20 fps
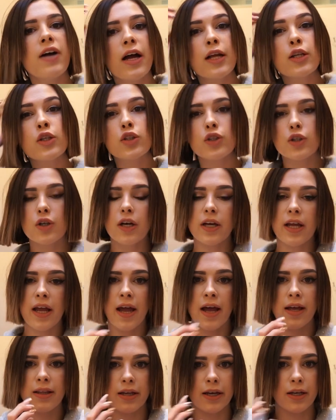had short
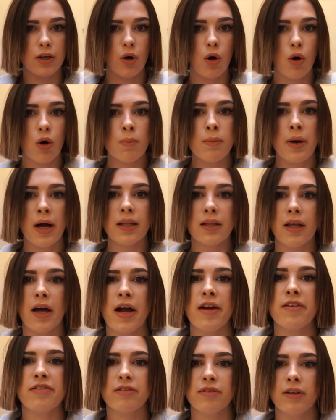hair like all my
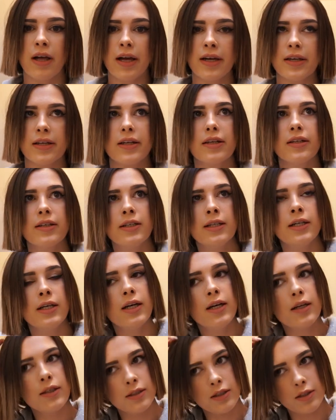life. Like,
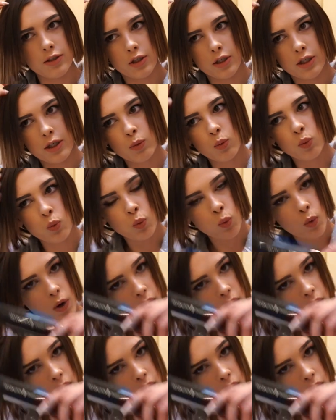there's only